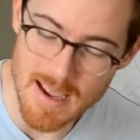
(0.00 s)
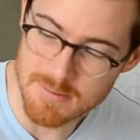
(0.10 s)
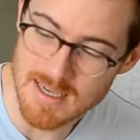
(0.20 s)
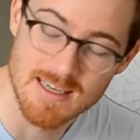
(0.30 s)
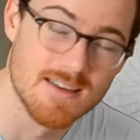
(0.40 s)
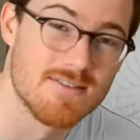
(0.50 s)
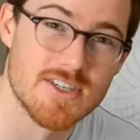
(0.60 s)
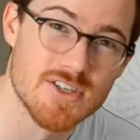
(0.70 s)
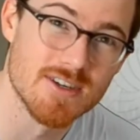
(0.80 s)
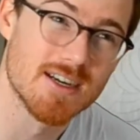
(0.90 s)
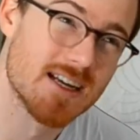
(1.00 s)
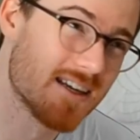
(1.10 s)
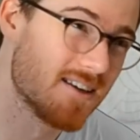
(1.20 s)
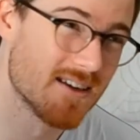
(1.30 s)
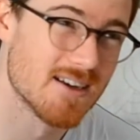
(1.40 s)
backpacking adventure,
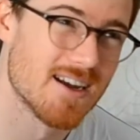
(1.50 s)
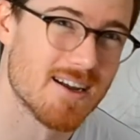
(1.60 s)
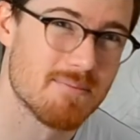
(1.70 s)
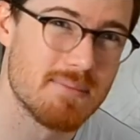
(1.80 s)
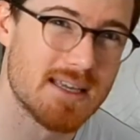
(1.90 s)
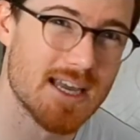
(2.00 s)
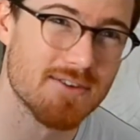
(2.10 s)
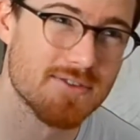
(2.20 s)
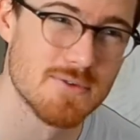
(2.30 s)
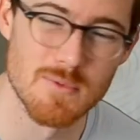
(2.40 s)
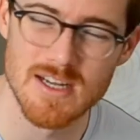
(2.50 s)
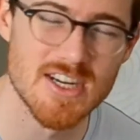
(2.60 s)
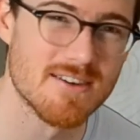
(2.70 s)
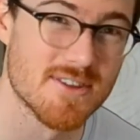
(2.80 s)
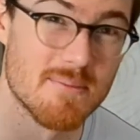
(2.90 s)
be careful and
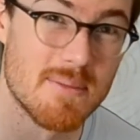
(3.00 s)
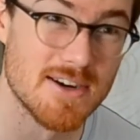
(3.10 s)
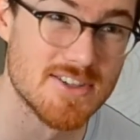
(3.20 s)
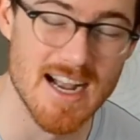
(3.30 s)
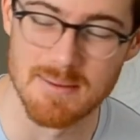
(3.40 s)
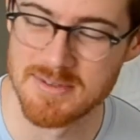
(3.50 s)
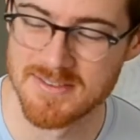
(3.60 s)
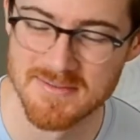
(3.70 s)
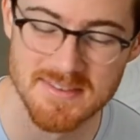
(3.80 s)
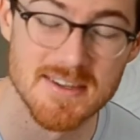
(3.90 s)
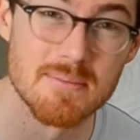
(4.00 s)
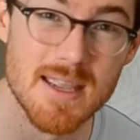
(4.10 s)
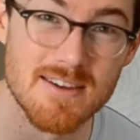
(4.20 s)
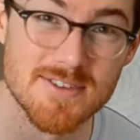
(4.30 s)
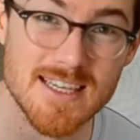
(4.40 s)
watch out for the bear traps. I hope
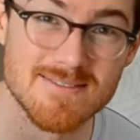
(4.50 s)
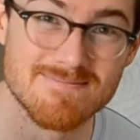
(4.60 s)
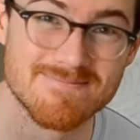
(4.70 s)
you have fun.